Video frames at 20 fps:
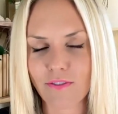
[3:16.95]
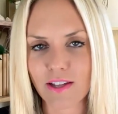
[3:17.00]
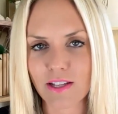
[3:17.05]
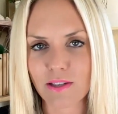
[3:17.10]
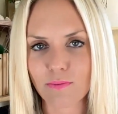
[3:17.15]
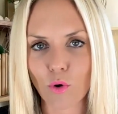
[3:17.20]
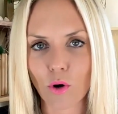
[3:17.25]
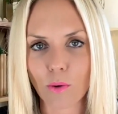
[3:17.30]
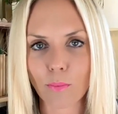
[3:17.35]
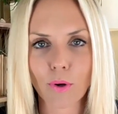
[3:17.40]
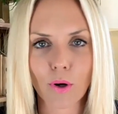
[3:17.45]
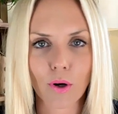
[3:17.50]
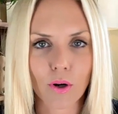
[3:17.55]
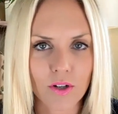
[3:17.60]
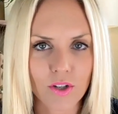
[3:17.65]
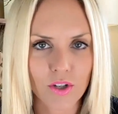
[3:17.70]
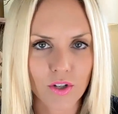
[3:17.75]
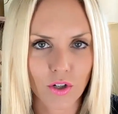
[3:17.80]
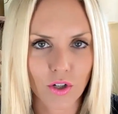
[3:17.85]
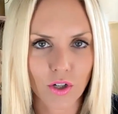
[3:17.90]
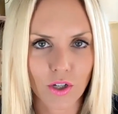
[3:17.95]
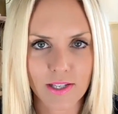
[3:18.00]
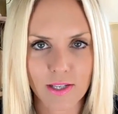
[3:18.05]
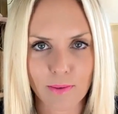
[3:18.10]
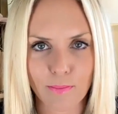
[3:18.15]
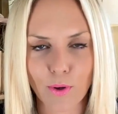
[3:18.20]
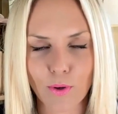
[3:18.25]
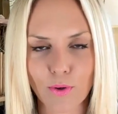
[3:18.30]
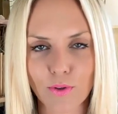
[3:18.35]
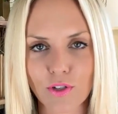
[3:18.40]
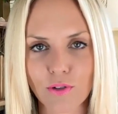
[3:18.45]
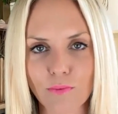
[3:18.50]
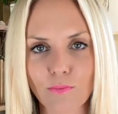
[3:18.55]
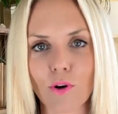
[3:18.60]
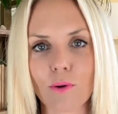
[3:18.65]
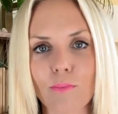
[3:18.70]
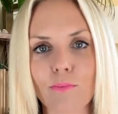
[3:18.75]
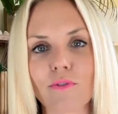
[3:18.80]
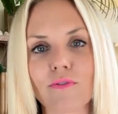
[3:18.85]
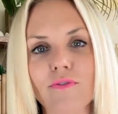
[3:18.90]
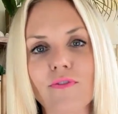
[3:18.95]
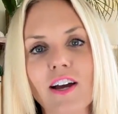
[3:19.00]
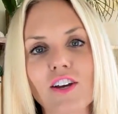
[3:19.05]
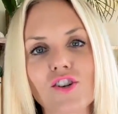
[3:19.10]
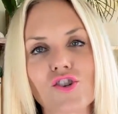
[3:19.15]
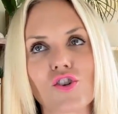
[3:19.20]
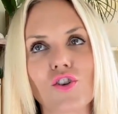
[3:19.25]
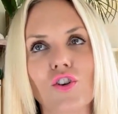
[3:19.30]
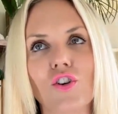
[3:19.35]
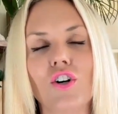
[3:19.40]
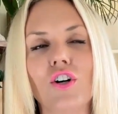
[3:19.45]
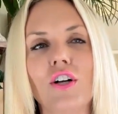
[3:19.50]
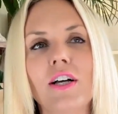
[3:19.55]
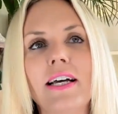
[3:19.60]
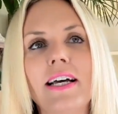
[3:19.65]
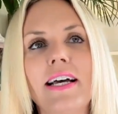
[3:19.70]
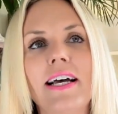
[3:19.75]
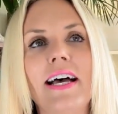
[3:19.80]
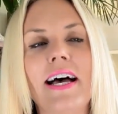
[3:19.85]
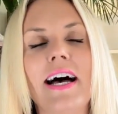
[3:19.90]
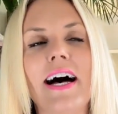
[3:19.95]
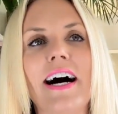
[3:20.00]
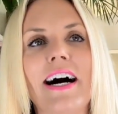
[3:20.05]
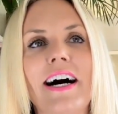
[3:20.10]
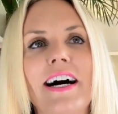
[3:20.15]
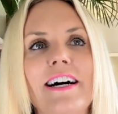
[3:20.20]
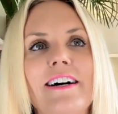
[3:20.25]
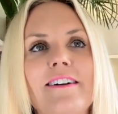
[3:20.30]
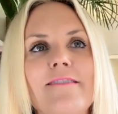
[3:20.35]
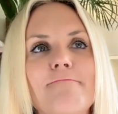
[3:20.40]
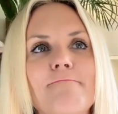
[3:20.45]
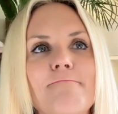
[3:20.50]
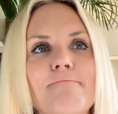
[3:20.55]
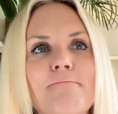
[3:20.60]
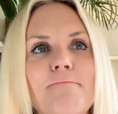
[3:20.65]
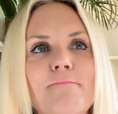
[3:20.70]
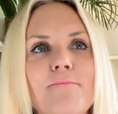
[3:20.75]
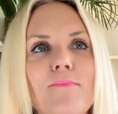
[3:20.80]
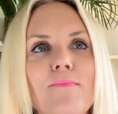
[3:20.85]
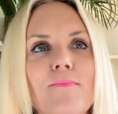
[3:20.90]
that's more personal as opposed to more professional um,